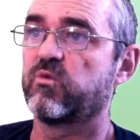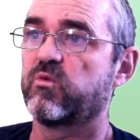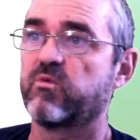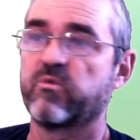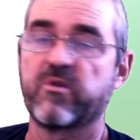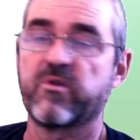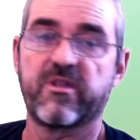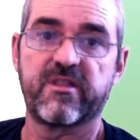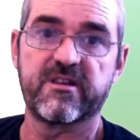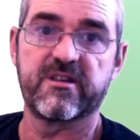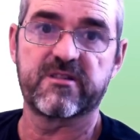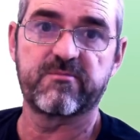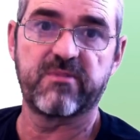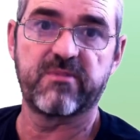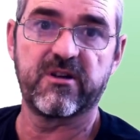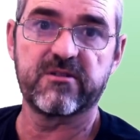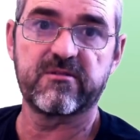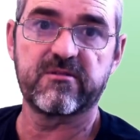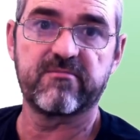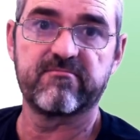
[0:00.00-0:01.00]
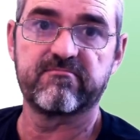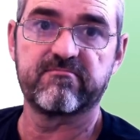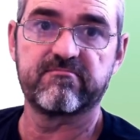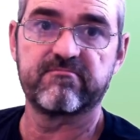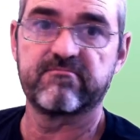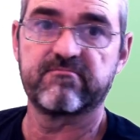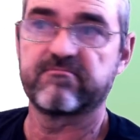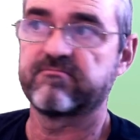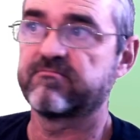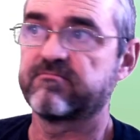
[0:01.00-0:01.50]
With this plot,
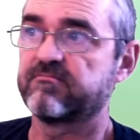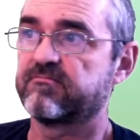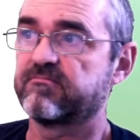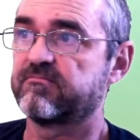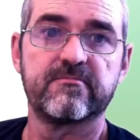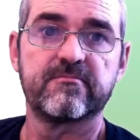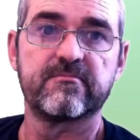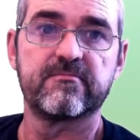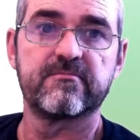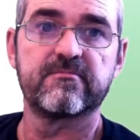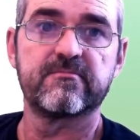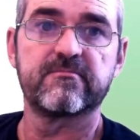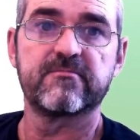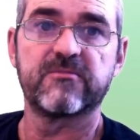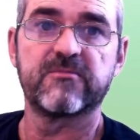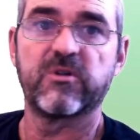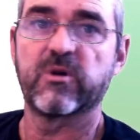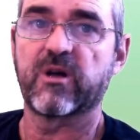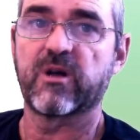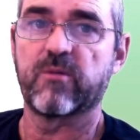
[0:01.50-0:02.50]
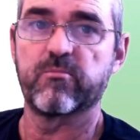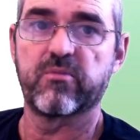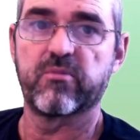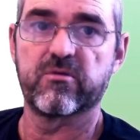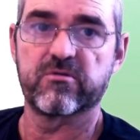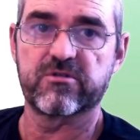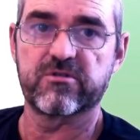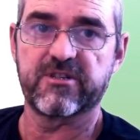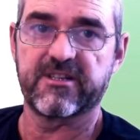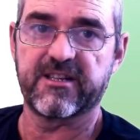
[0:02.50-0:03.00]
you can
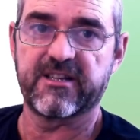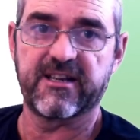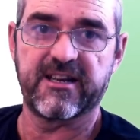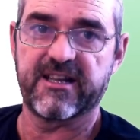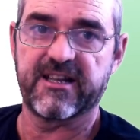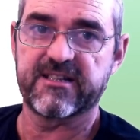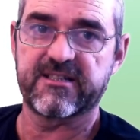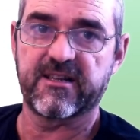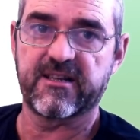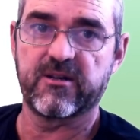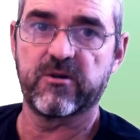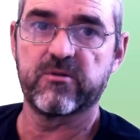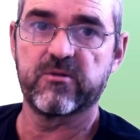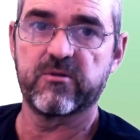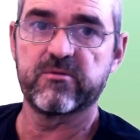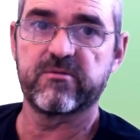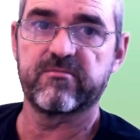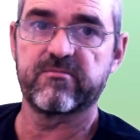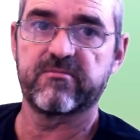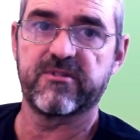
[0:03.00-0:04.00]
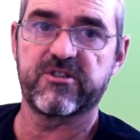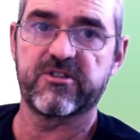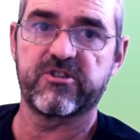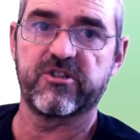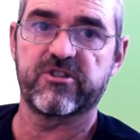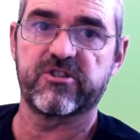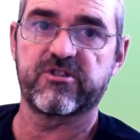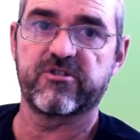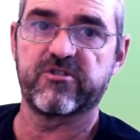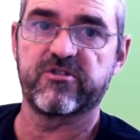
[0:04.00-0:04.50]
pause and analyze the code. It's
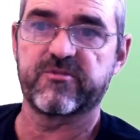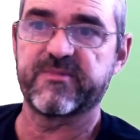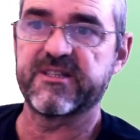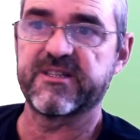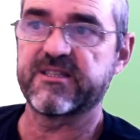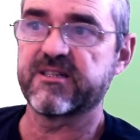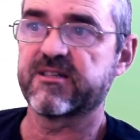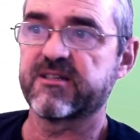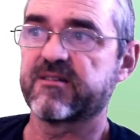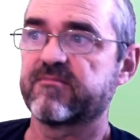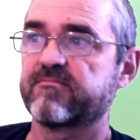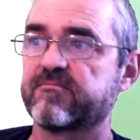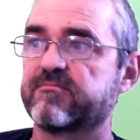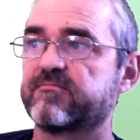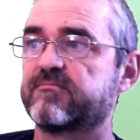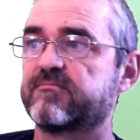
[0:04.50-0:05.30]
just cosmetic.